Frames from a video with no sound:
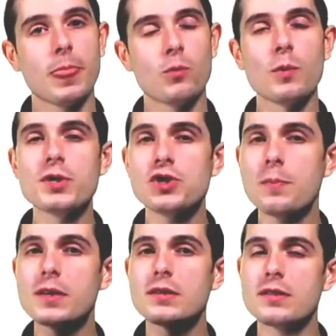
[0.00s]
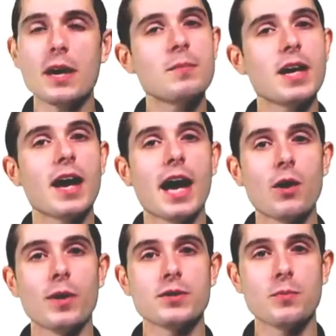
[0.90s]
We've been shipping same-day
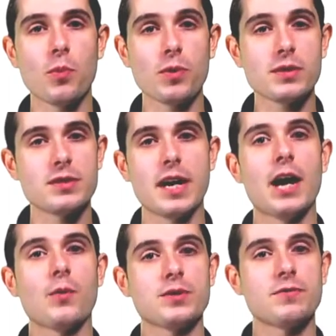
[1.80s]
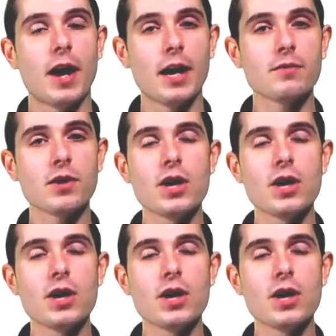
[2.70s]
iOS support since iOS 5,